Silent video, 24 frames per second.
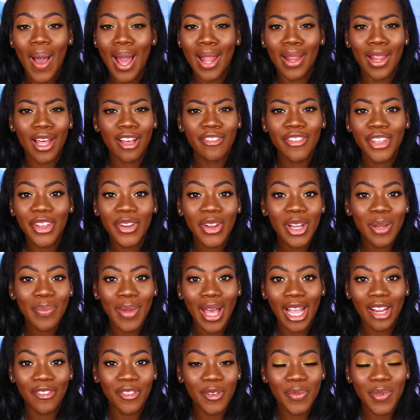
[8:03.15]
I love hearing
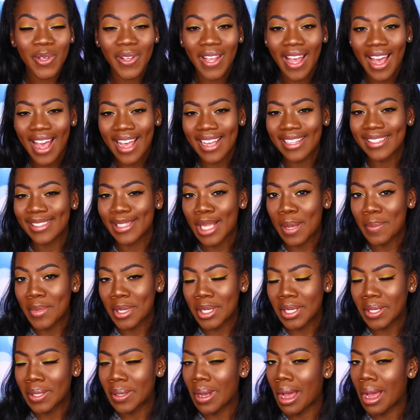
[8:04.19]
back from you guys. Let me know